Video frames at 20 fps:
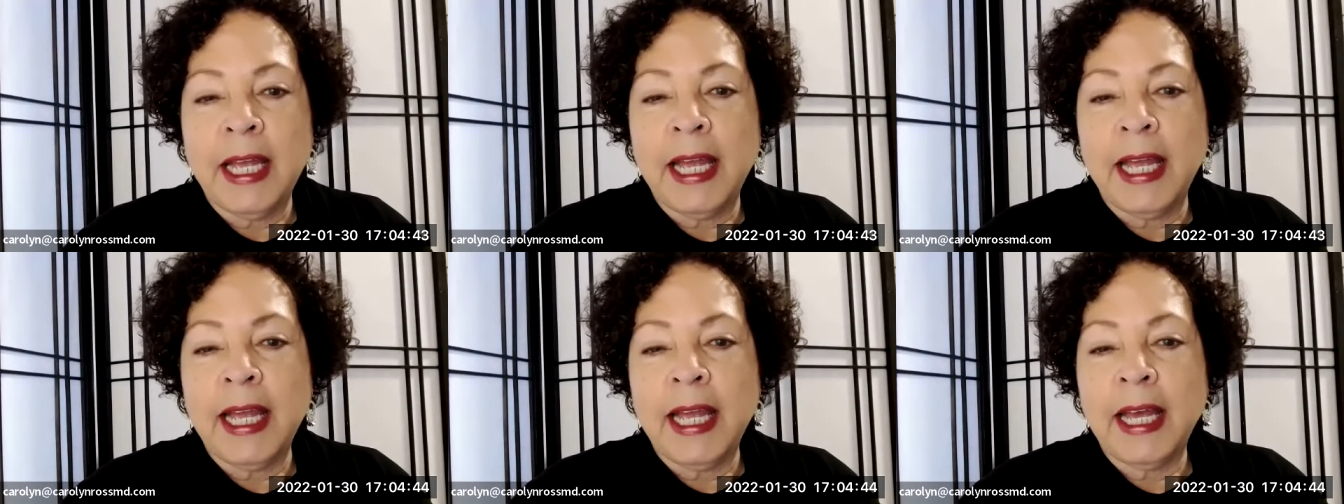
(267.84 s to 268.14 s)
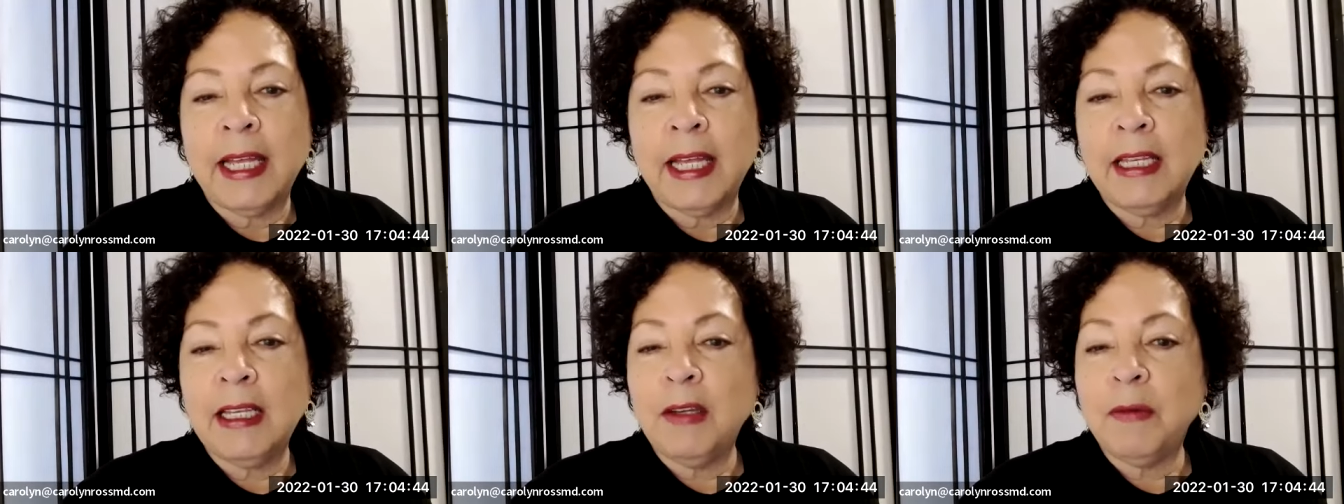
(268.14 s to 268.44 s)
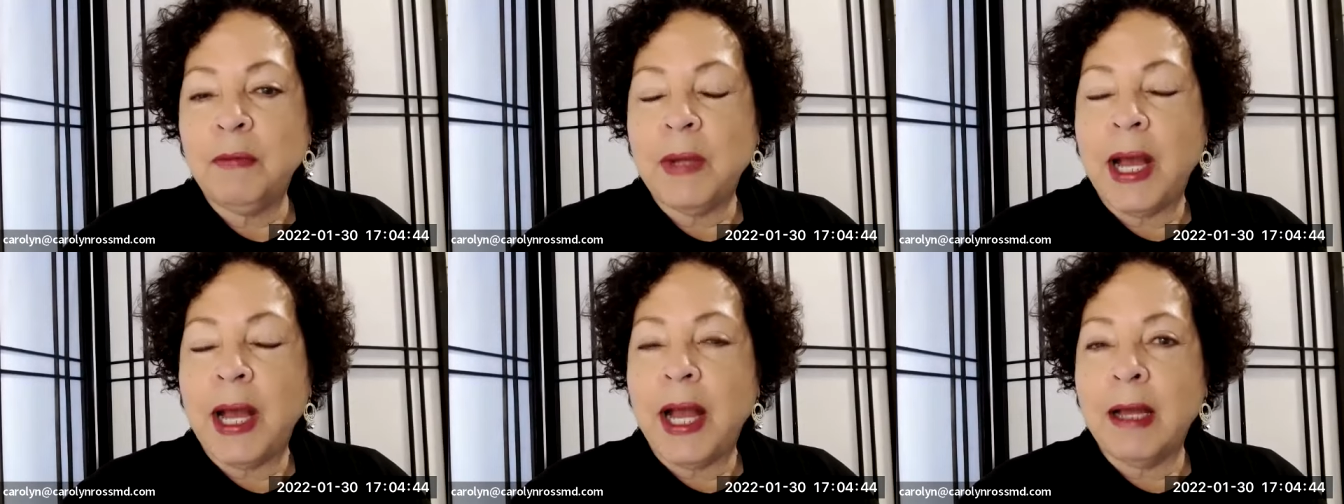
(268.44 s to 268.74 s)

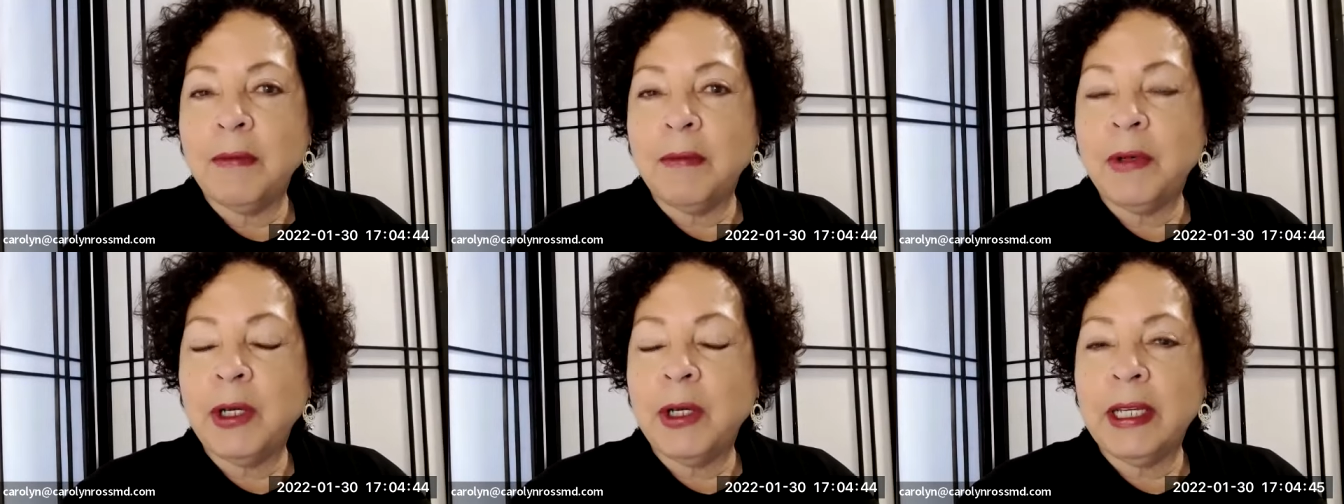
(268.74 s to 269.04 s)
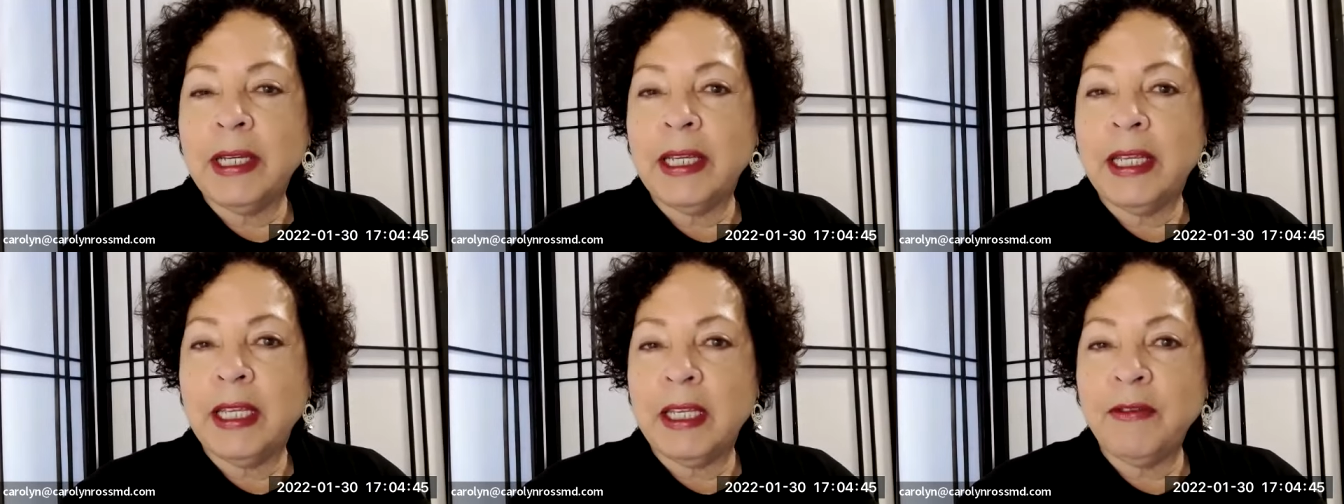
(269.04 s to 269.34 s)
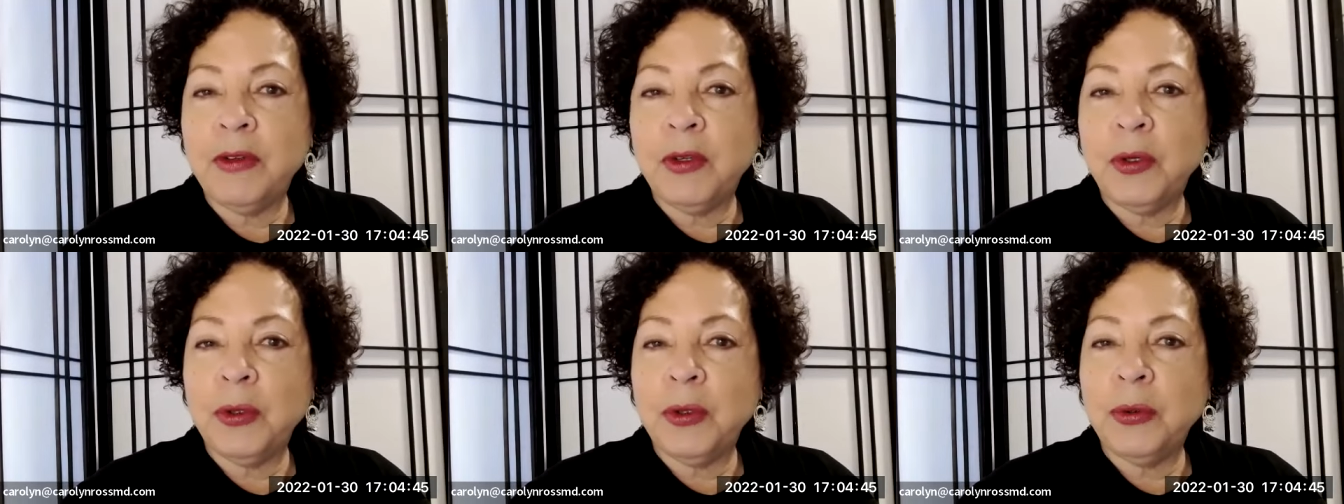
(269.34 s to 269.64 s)
And I'm going to
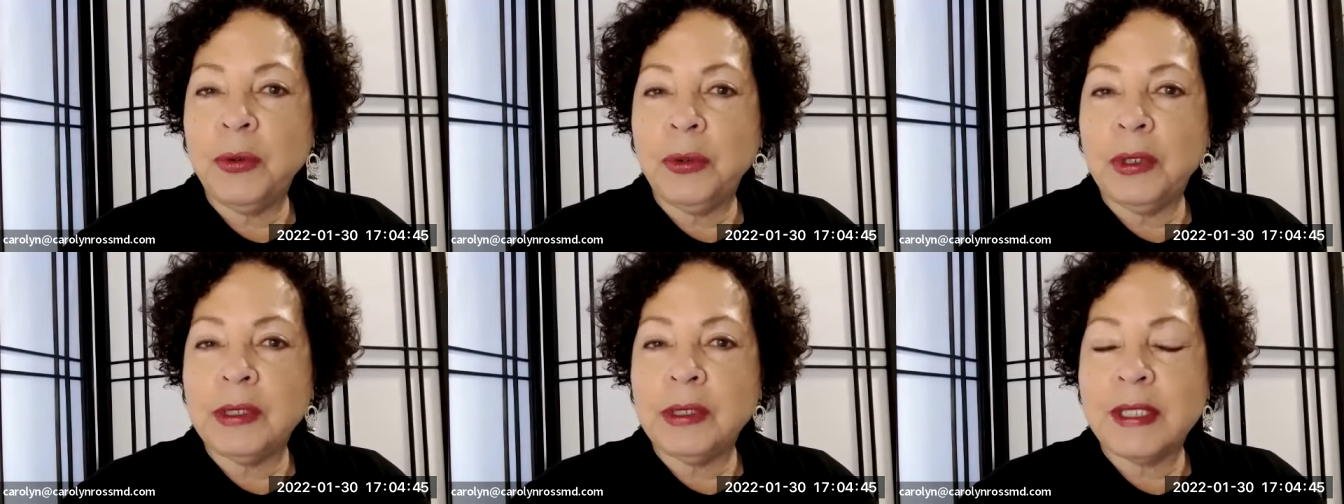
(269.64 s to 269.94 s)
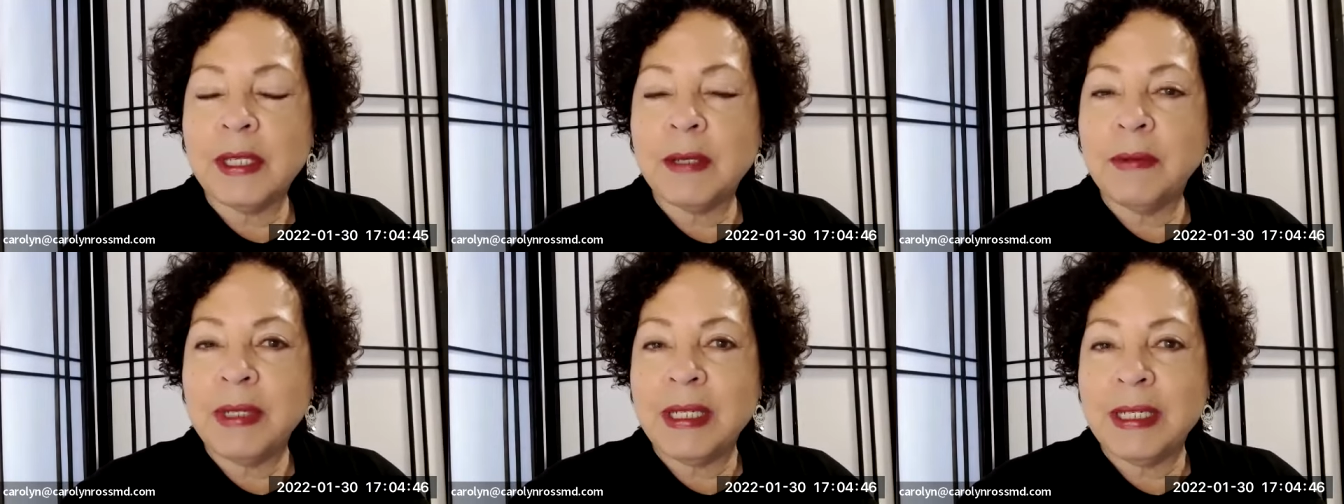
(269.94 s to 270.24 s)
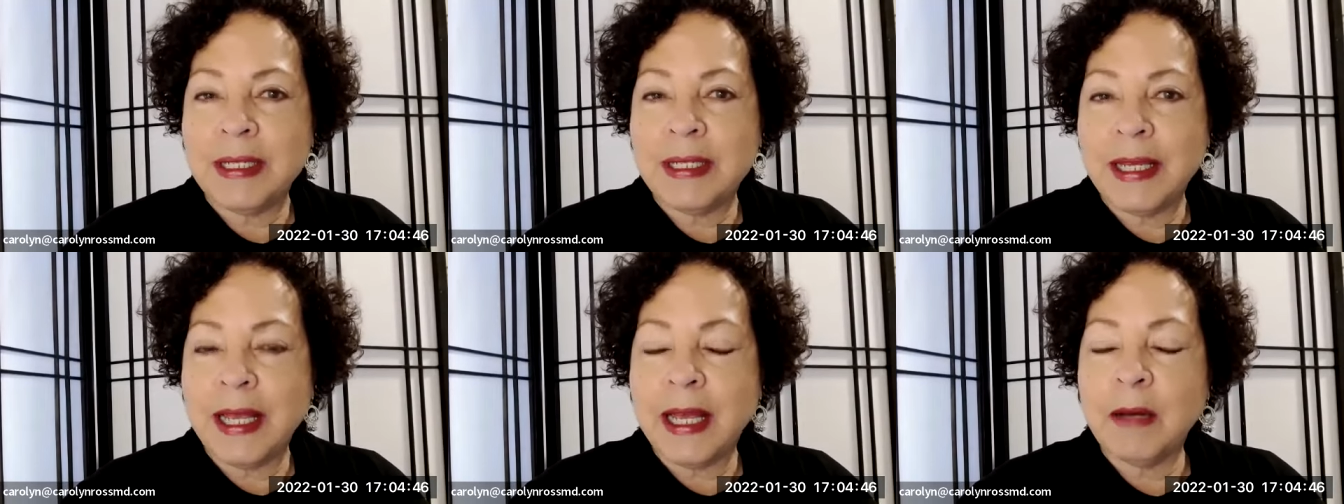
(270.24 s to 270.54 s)
give you some
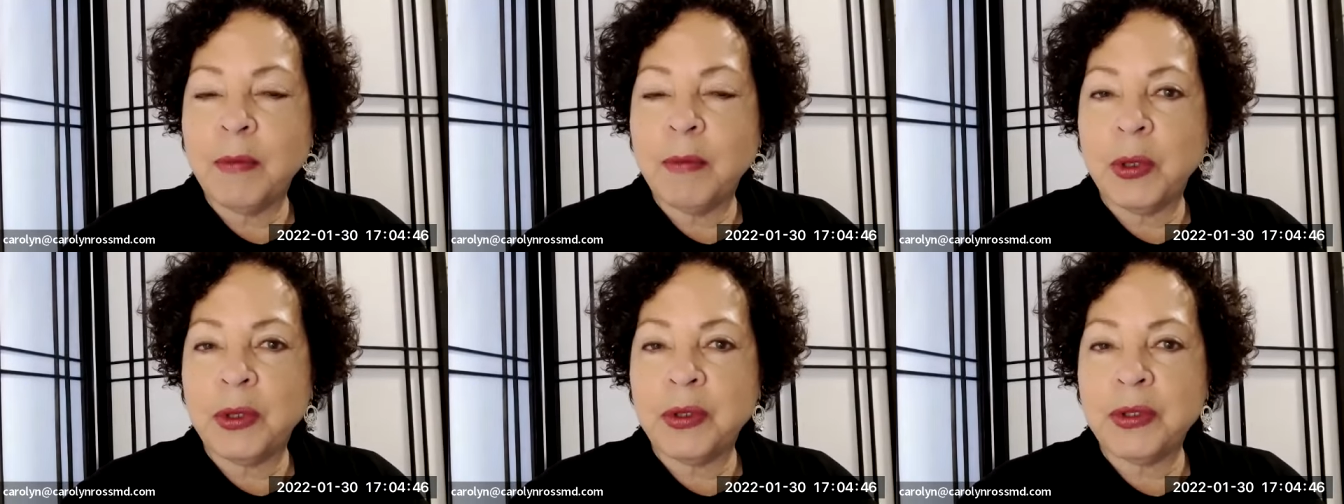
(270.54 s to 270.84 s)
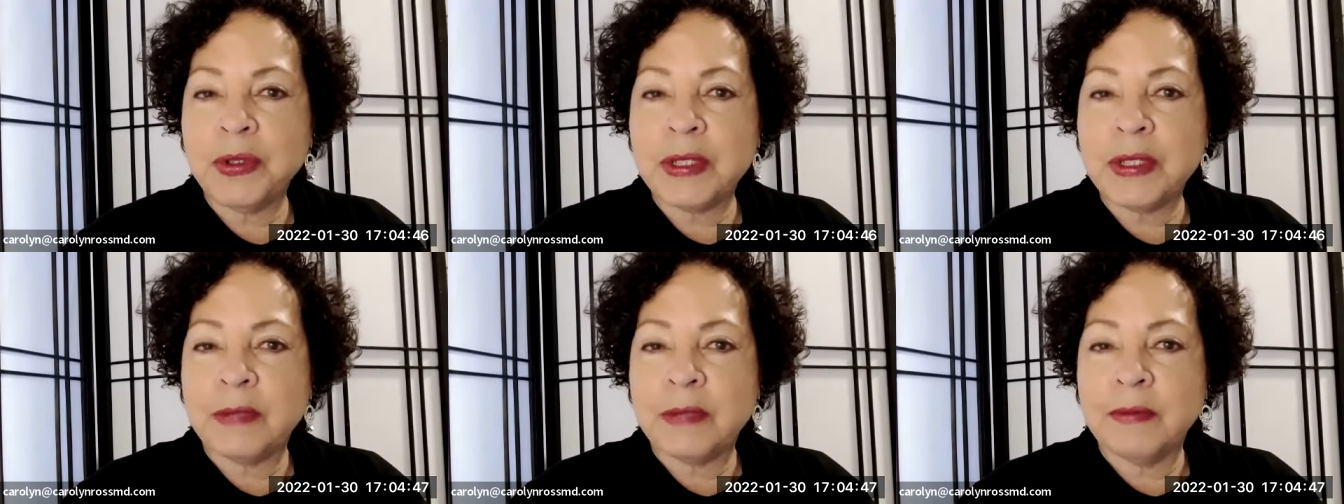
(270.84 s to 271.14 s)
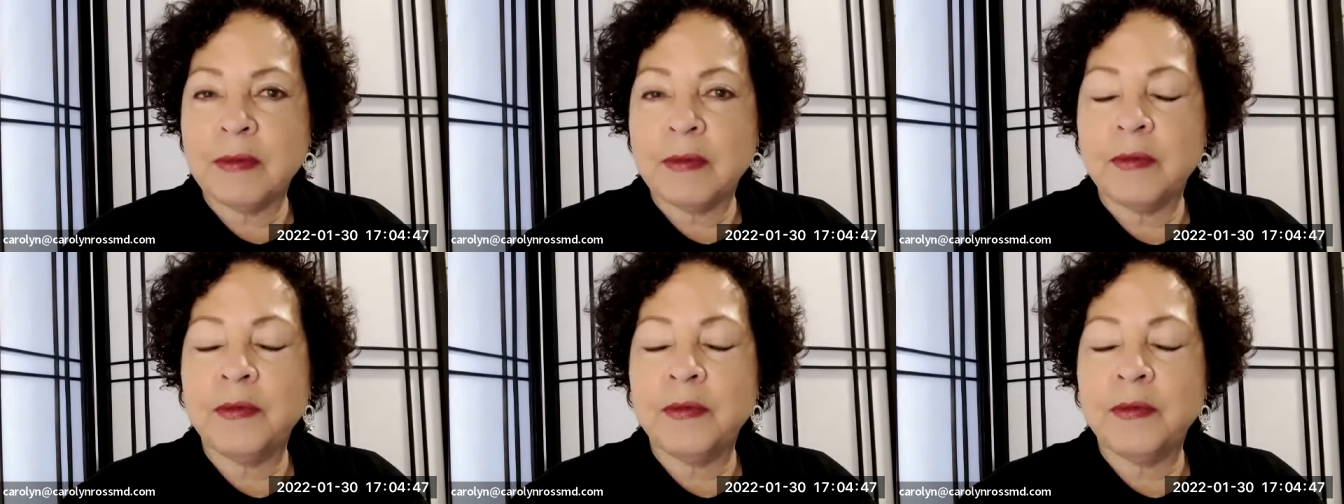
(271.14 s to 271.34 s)
examples